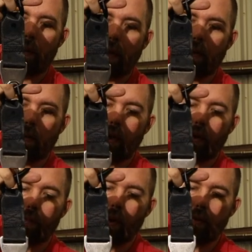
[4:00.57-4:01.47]
We
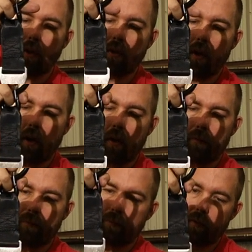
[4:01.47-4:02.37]
could bolt this on
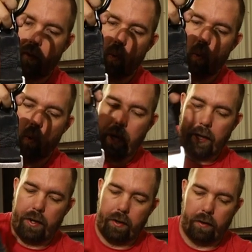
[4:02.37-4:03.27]
right
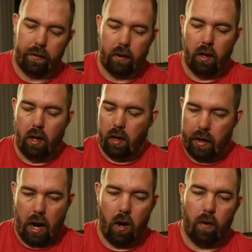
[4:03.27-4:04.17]
here.
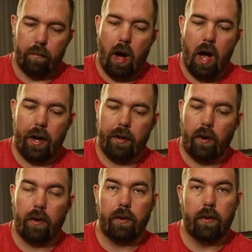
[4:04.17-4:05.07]
Now mine
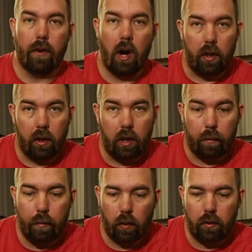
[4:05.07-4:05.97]
are directly going to
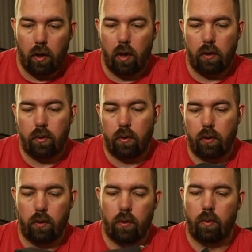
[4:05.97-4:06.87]
bolt on
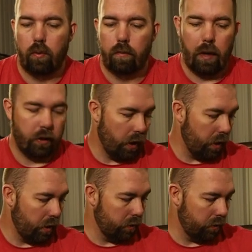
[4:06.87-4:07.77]
to my
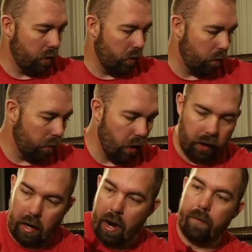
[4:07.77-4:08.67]
trailer, so we're not
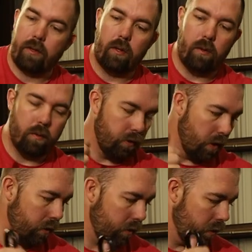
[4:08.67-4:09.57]
going to have to use
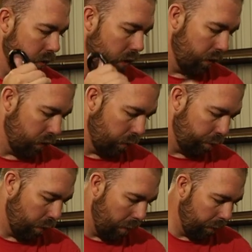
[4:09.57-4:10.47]
this, so this will
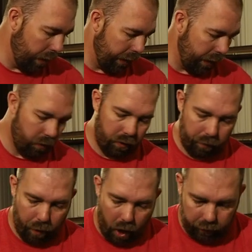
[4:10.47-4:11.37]
probably hang out on the
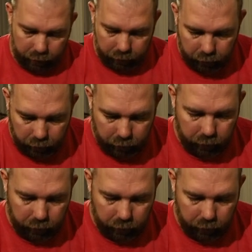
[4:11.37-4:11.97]
box.